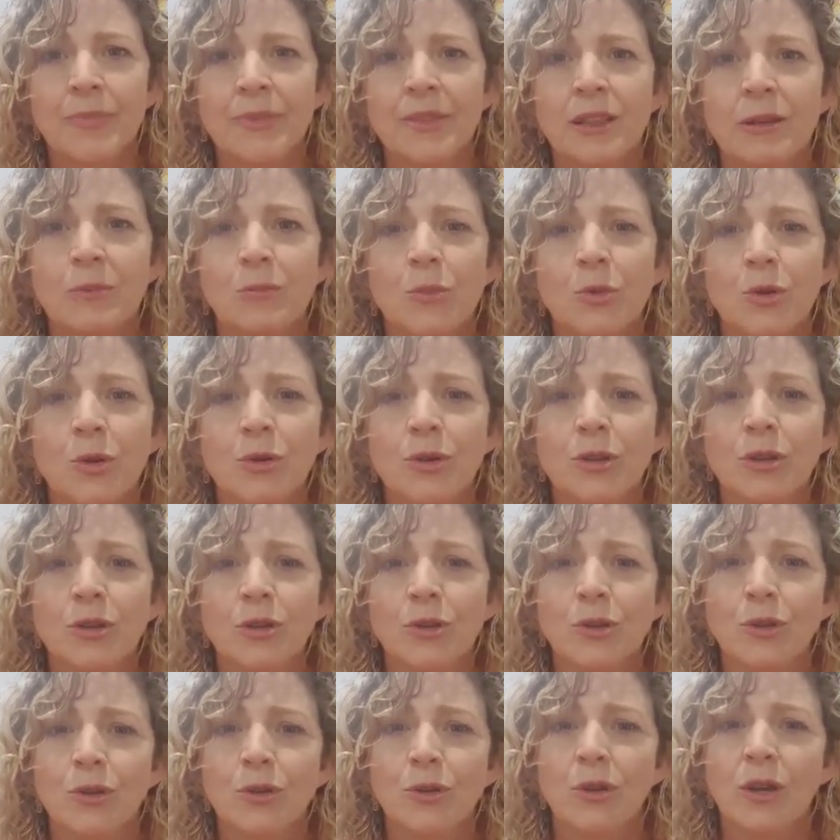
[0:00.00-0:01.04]
The more that
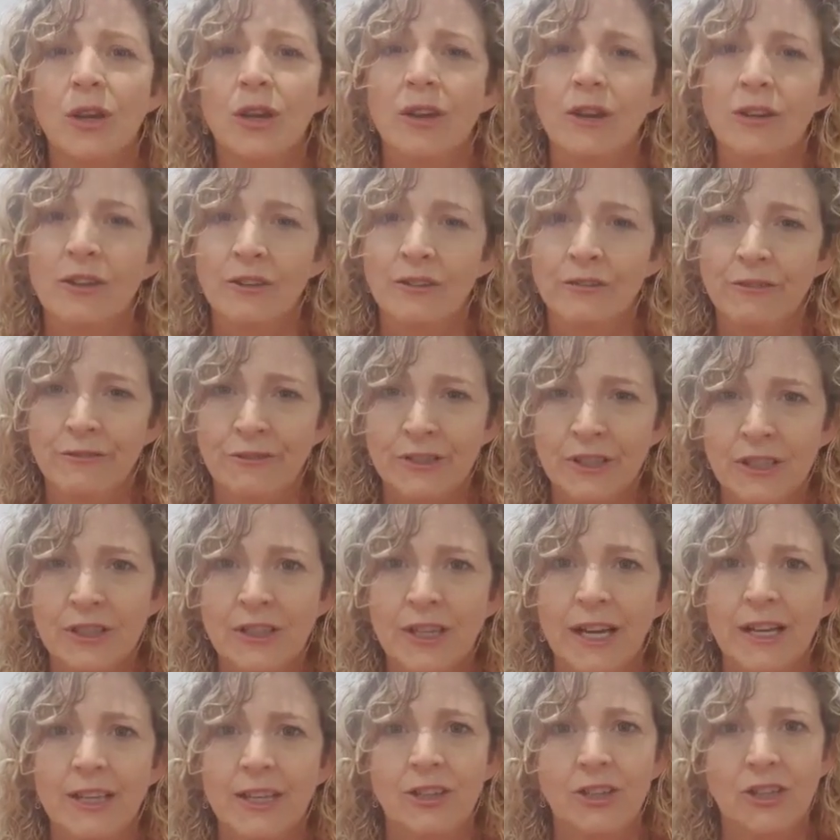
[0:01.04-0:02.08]
you feel
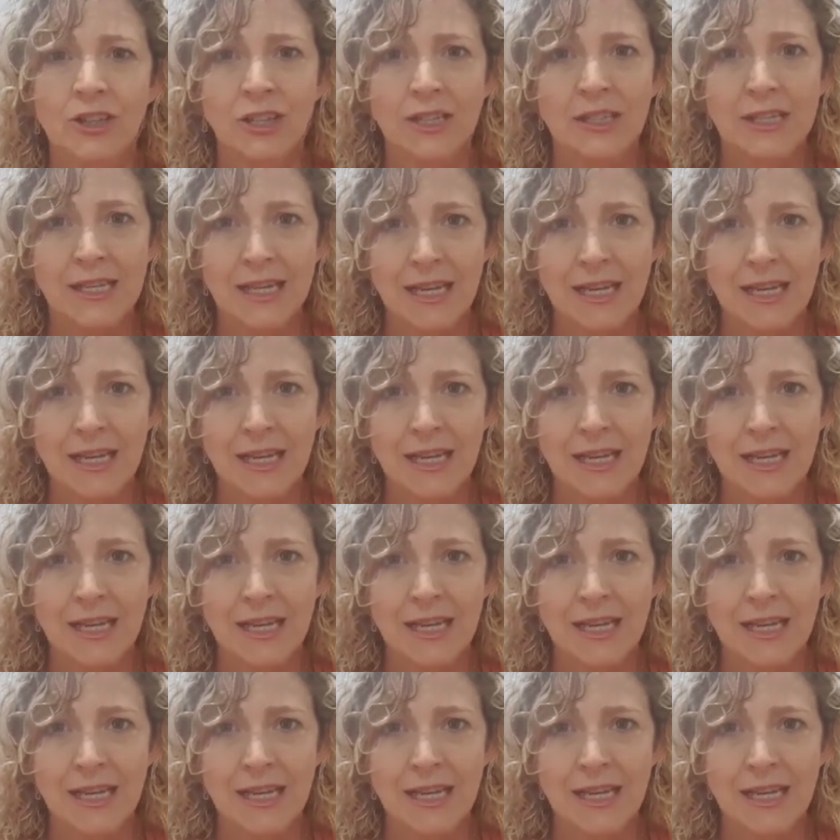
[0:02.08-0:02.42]
like you can